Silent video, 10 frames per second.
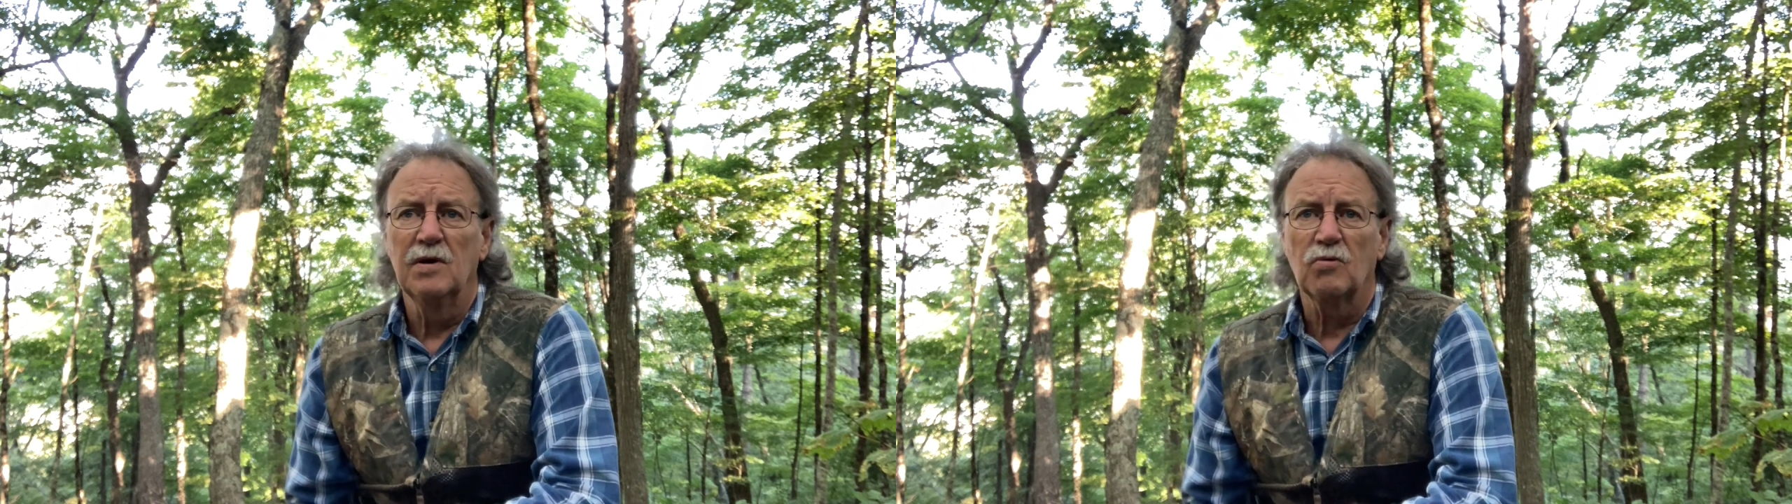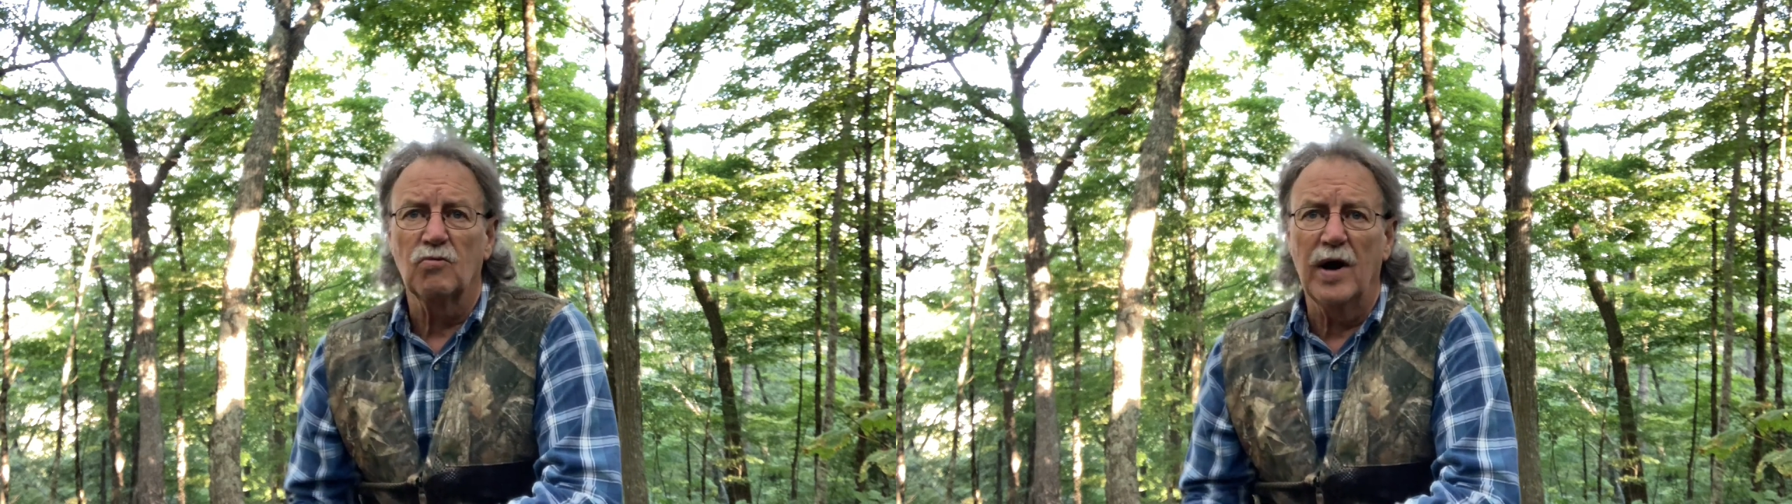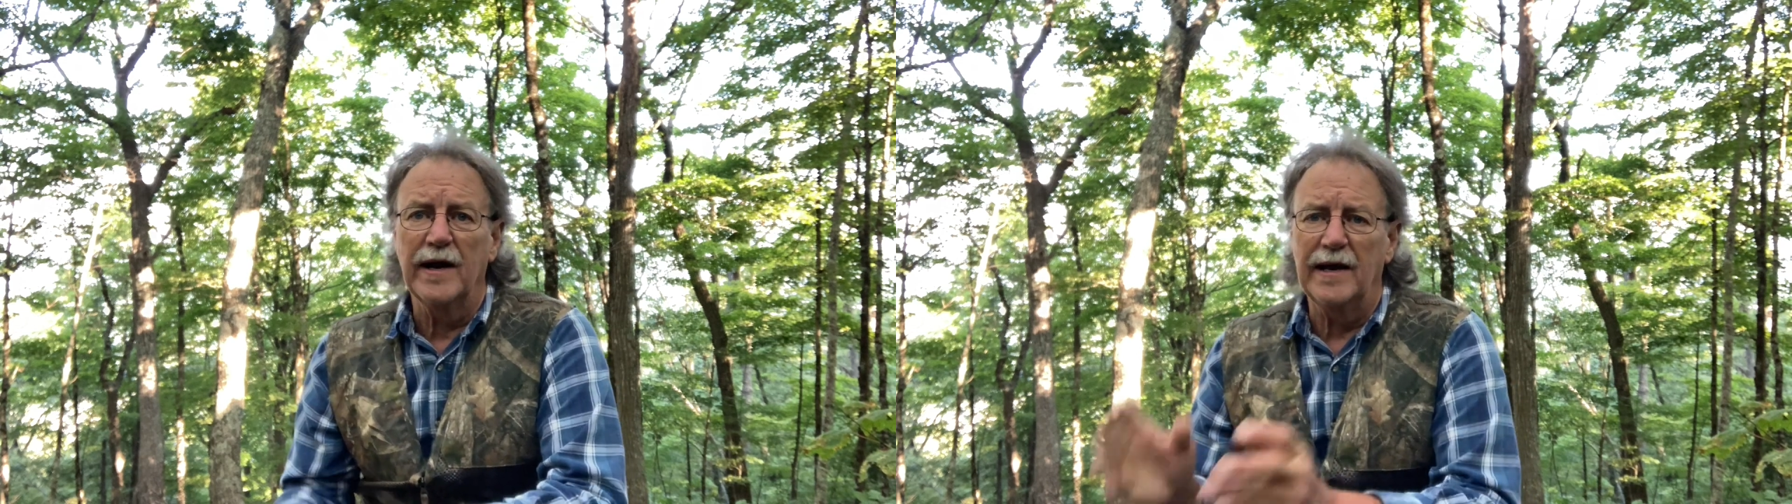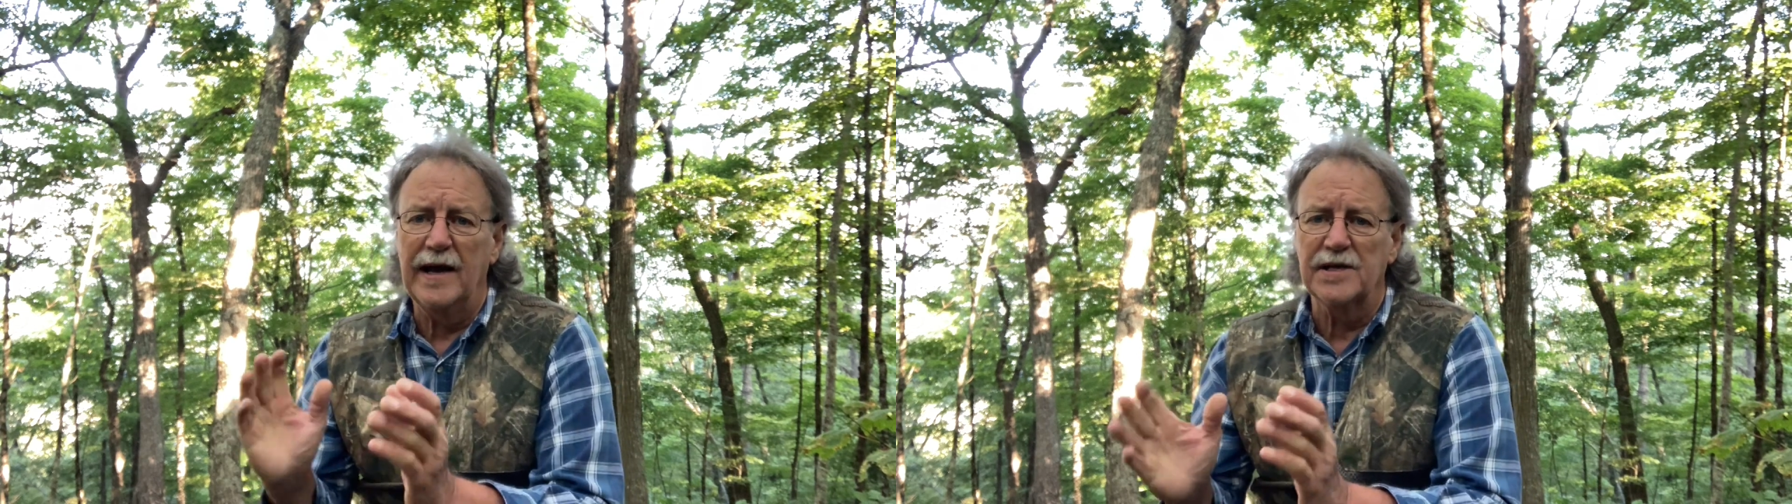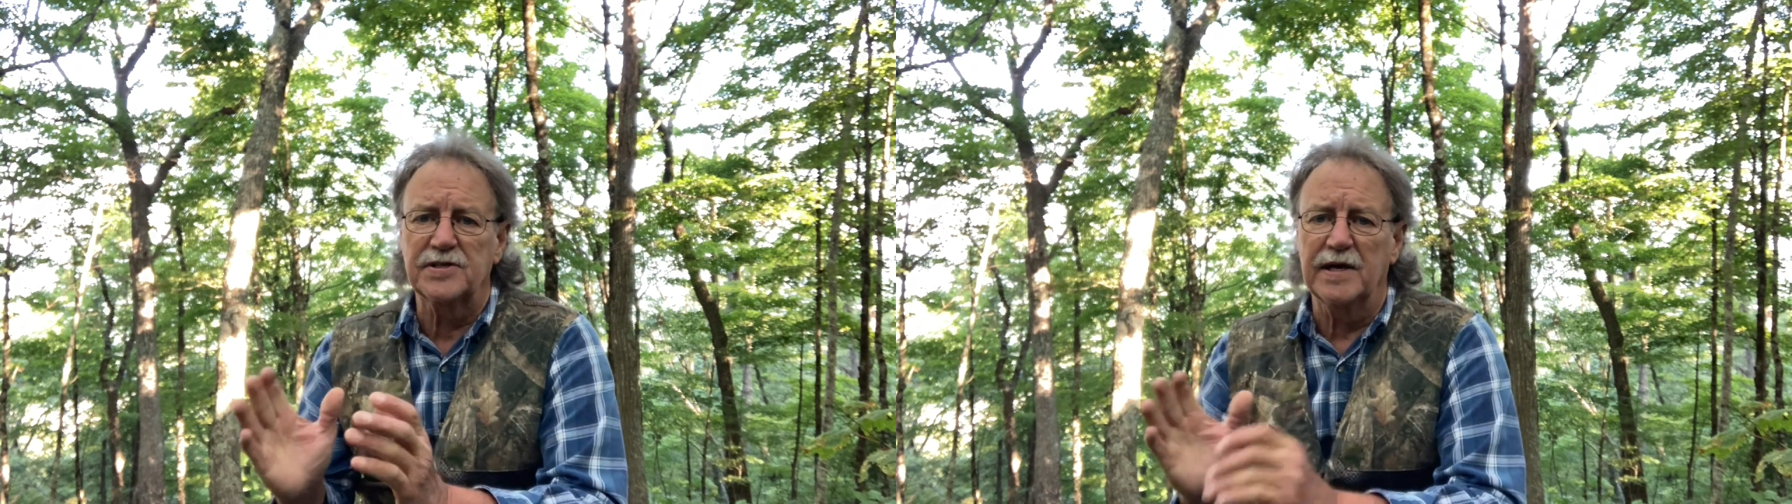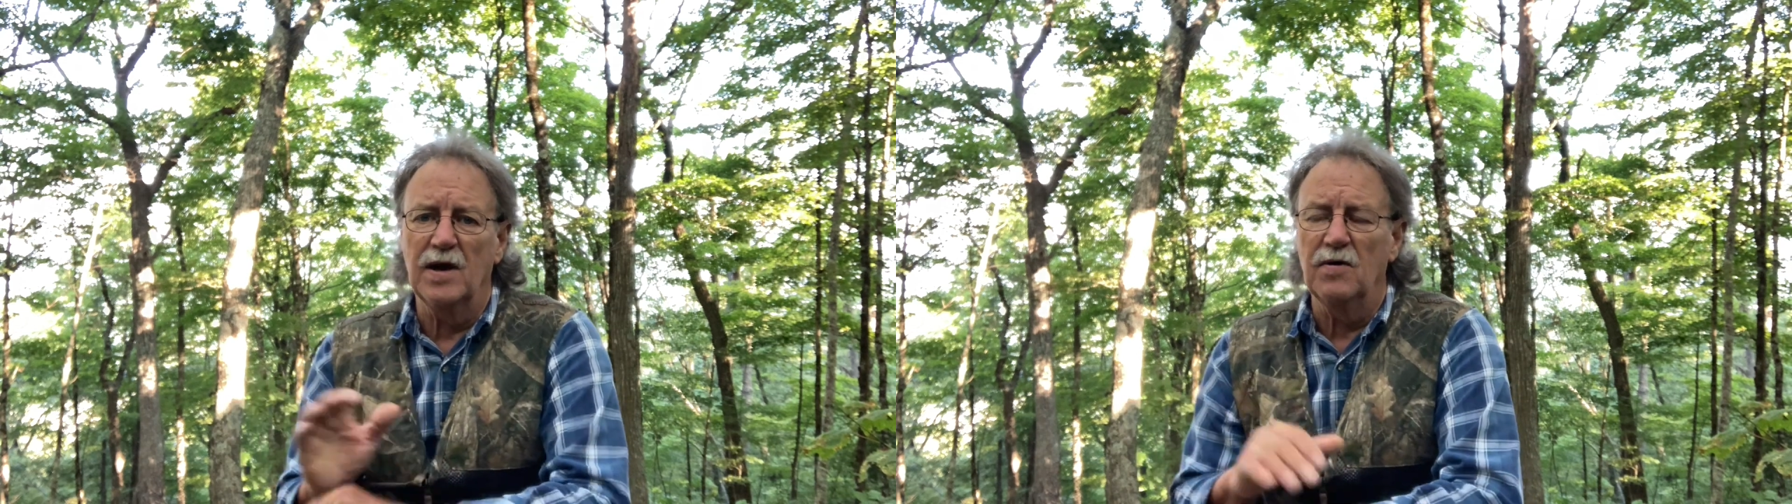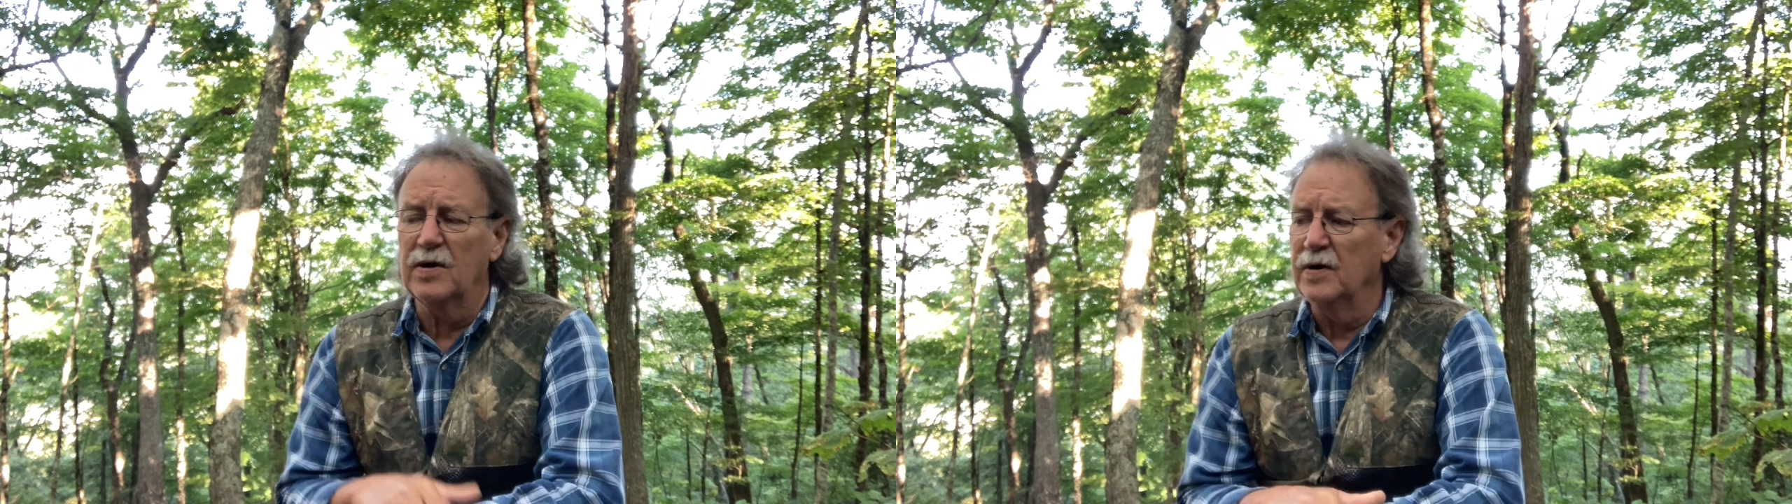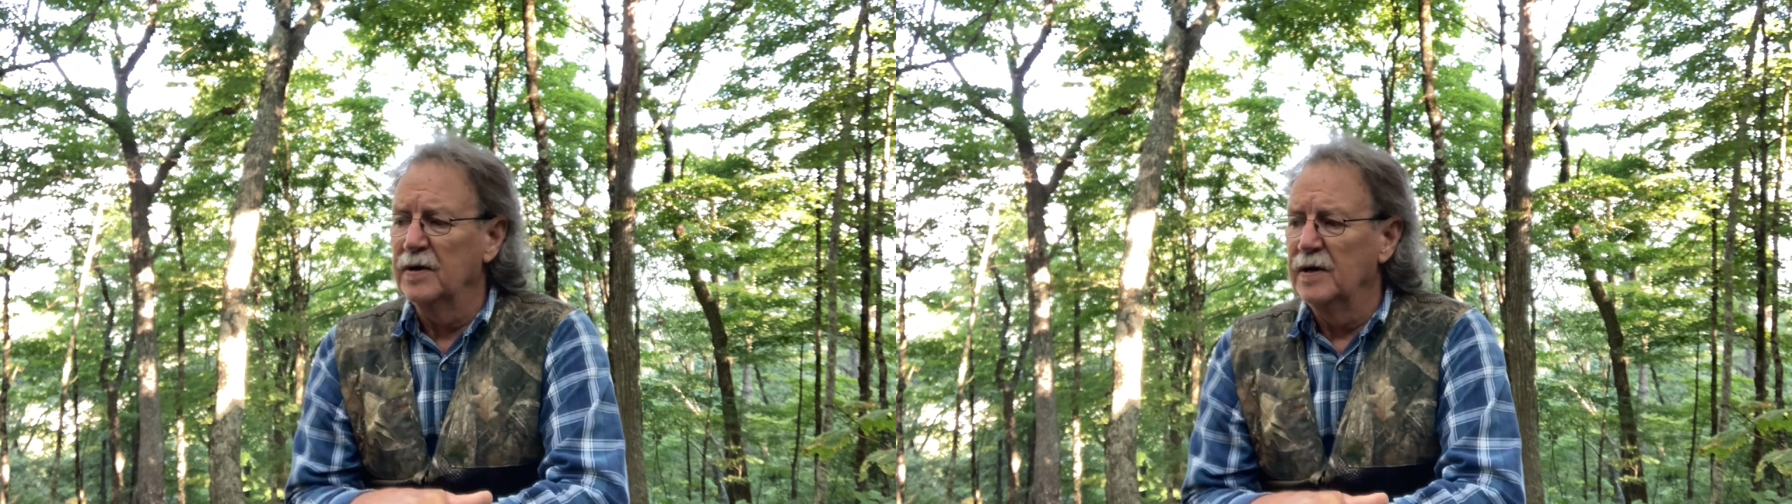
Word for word: right as they are.